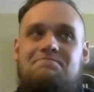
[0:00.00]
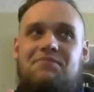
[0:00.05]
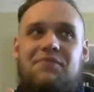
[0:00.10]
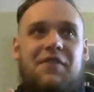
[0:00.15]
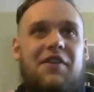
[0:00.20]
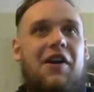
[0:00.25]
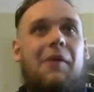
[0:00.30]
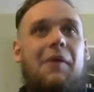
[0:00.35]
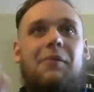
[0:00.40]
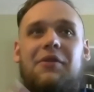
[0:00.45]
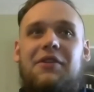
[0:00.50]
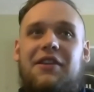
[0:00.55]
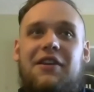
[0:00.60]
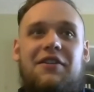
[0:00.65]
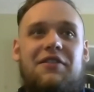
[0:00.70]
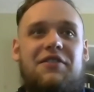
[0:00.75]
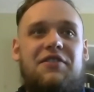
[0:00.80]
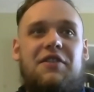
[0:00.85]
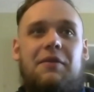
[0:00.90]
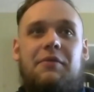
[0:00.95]
couple of
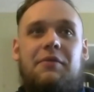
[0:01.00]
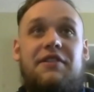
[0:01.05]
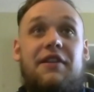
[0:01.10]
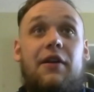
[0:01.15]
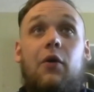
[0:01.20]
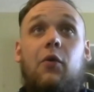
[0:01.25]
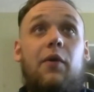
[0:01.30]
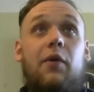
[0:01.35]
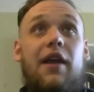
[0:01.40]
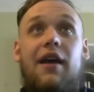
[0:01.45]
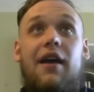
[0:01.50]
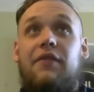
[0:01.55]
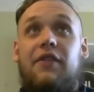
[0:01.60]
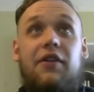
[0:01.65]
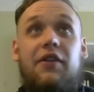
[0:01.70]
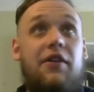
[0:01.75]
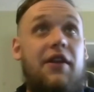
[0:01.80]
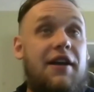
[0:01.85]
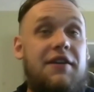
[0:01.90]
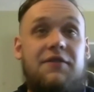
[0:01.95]
years, someone's like, we have the
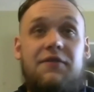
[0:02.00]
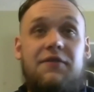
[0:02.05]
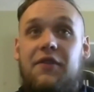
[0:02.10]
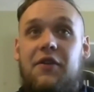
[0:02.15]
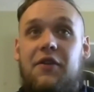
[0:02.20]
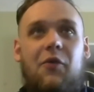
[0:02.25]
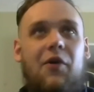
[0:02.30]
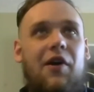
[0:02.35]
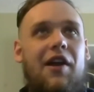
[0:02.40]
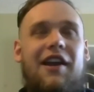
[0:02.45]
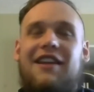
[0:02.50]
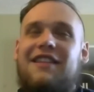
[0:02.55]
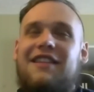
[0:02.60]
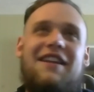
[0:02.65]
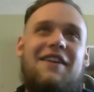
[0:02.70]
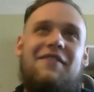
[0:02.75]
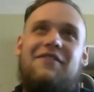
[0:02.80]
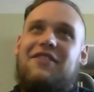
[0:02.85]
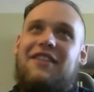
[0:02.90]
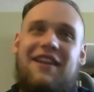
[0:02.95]
next V1, and it's
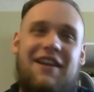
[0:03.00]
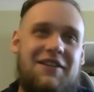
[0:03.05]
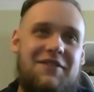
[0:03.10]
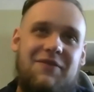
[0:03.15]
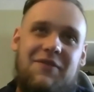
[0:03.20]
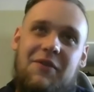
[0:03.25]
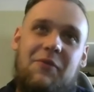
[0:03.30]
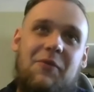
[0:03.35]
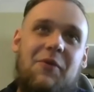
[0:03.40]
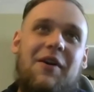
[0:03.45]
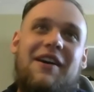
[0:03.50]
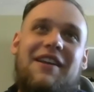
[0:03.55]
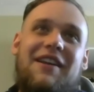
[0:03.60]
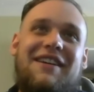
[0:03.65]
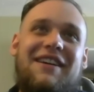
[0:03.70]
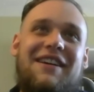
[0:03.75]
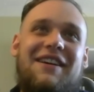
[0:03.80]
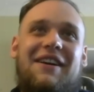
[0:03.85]
never the next V1.